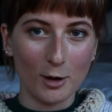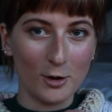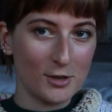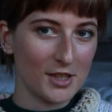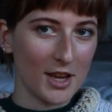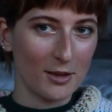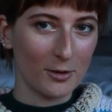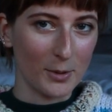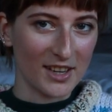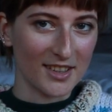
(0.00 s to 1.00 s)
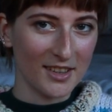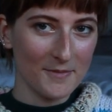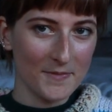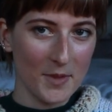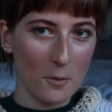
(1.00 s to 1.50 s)
Alone Together
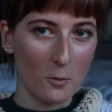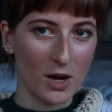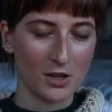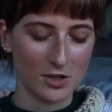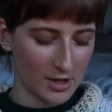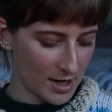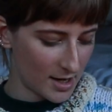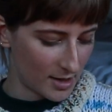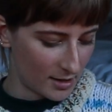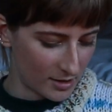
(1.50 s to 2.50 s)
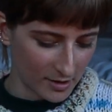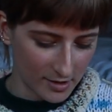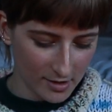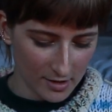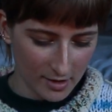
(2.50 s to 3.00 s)
sweater, which
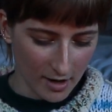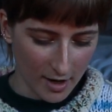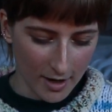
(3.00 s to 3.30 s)
is